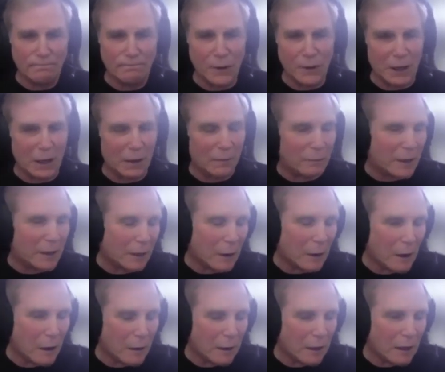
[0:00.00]
Think mm-hmm. of like
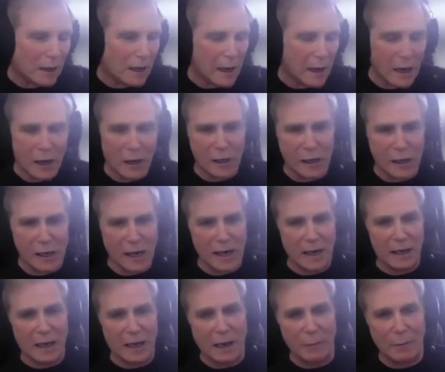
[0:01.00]
REI. REI
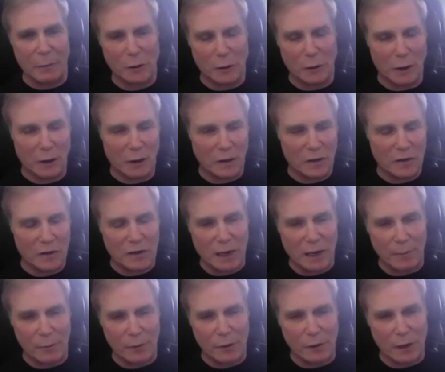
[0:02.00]
came along and set
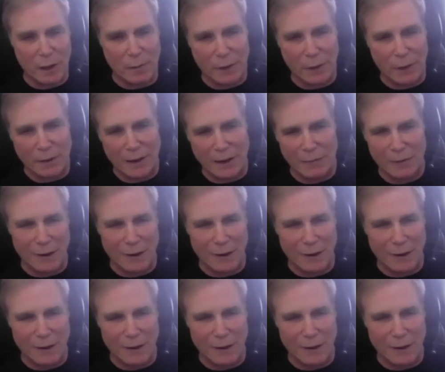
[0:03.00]
up their company like,